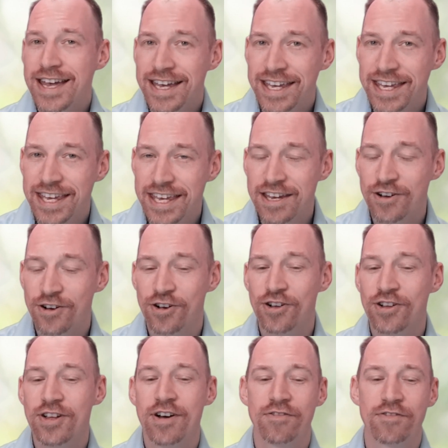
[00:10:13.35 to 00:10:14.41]

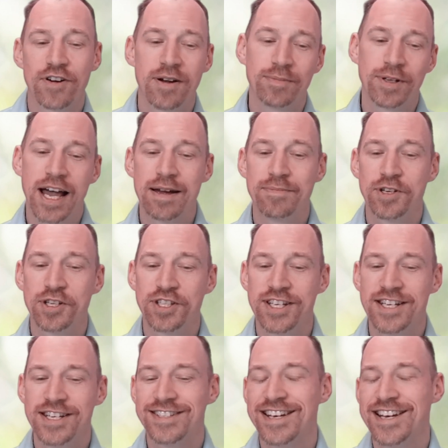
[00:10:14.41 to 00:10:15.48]
heal from Lyme
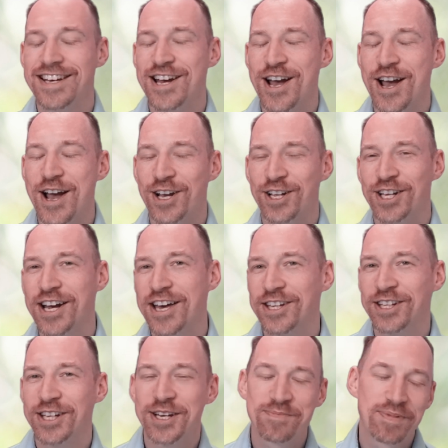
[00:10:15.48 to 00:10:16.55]
disease, click on
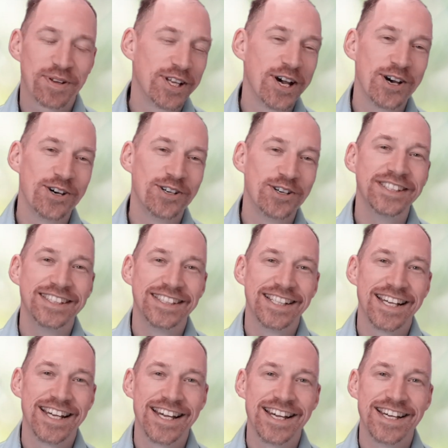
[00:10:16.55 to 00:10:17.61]
the link below
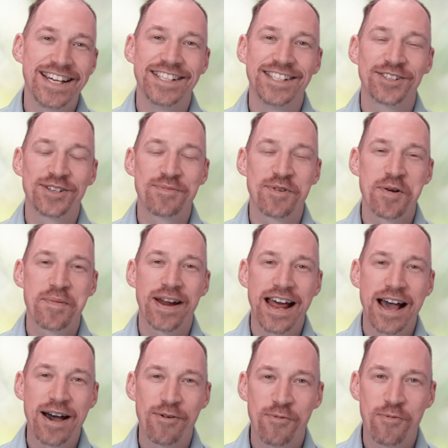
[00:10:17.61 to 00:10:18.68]
and learn more
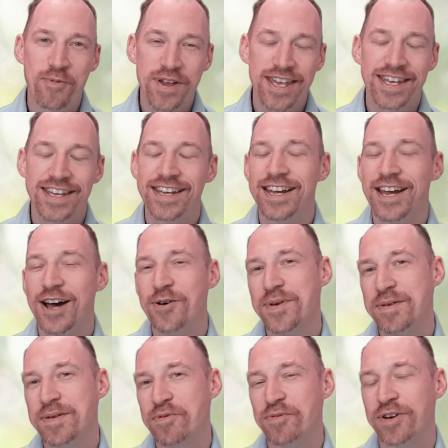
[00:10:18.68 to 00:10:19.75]
about how we help
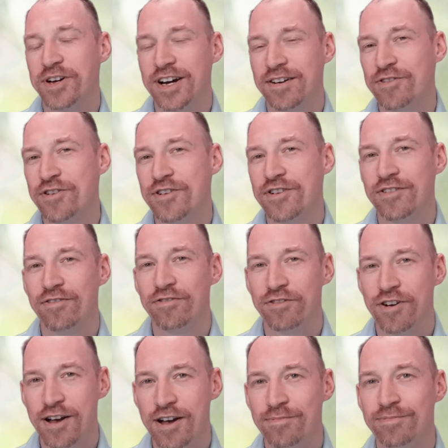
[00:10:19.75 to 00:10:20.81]
people recover
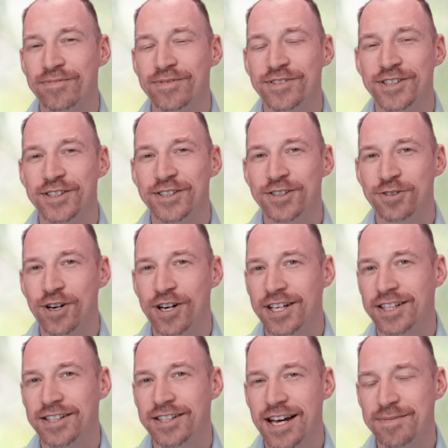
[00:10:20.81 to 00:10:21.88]
from
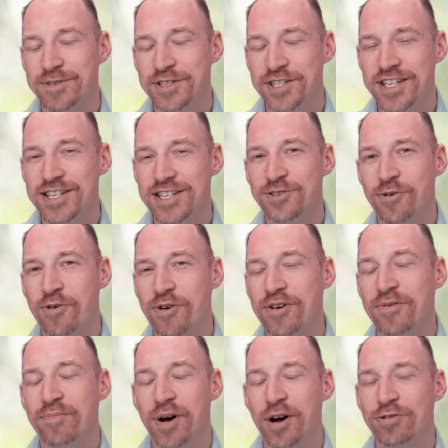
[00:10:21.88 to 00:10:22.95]
chronic Lyme disease
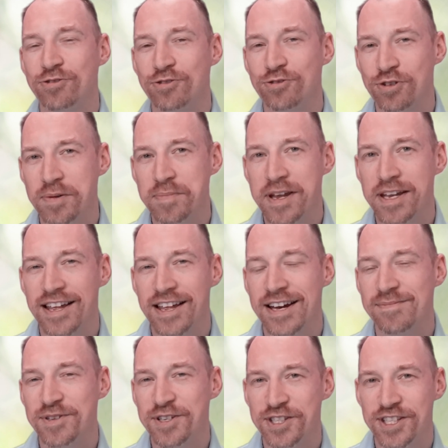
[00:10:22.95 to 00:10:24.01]
or post-treatment
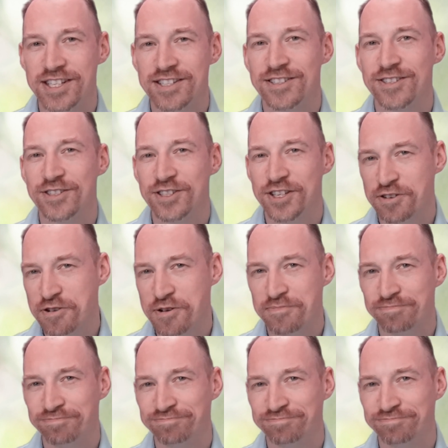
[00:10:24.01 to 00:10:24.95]
Lyme disease syndrome.